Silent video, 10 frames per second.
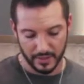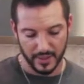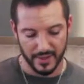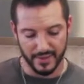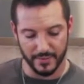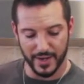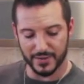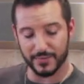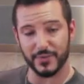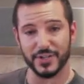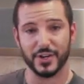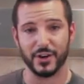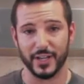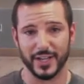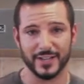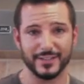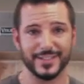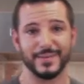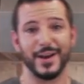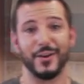And then we have some fresh garlic.
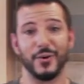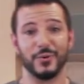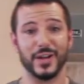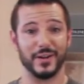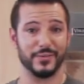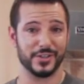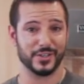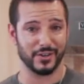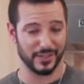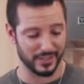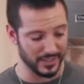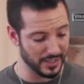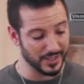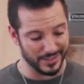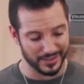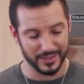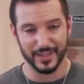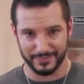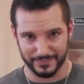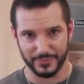It's about a whole head of fresh garlic.
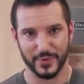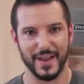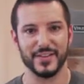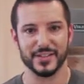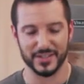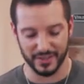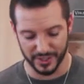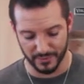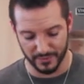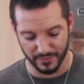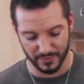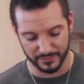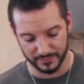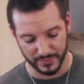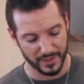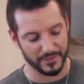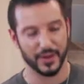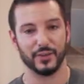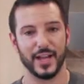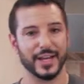We had this discussion before. If they
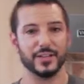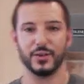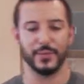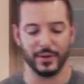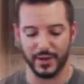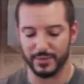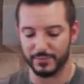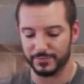don't like it, don't be around them,